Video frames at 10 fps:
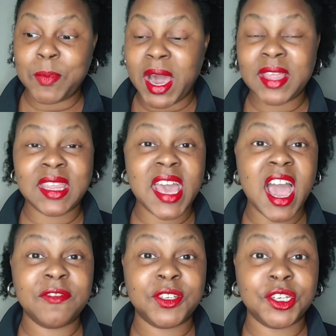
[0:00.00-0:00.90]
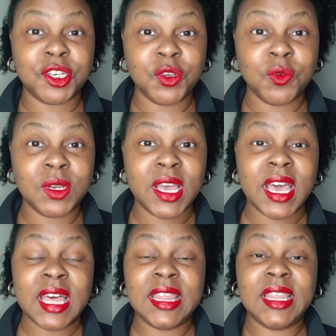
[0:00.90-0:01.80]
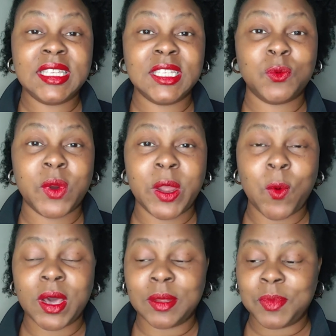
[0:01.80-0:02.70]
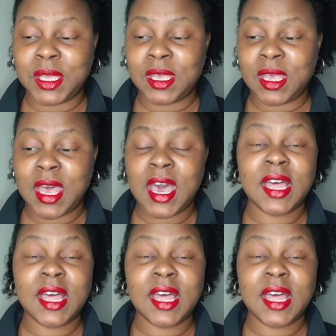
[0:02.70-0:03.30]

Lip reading: By the afternoon, this is where I want to be.